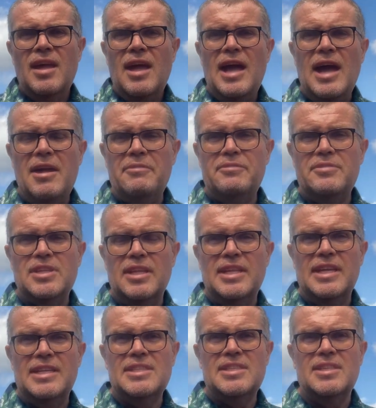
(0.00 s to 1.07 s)
after
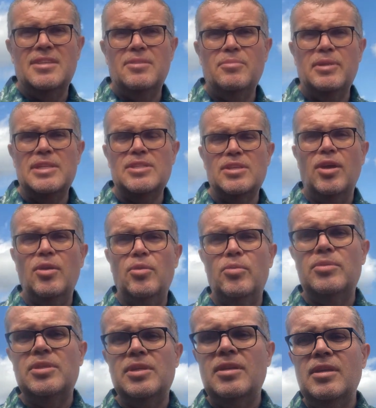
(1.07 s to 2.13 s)
this, we're
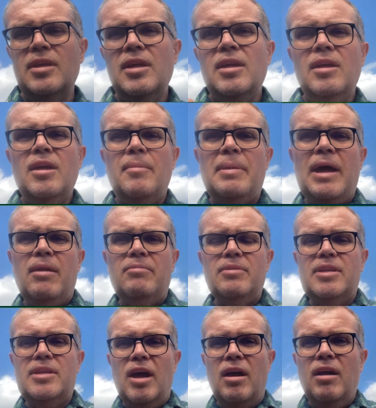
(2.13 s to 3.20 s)
told
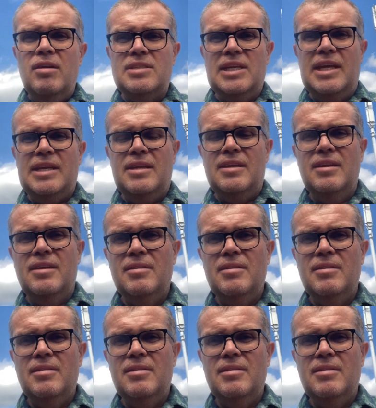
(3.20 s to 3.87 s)
about guarding,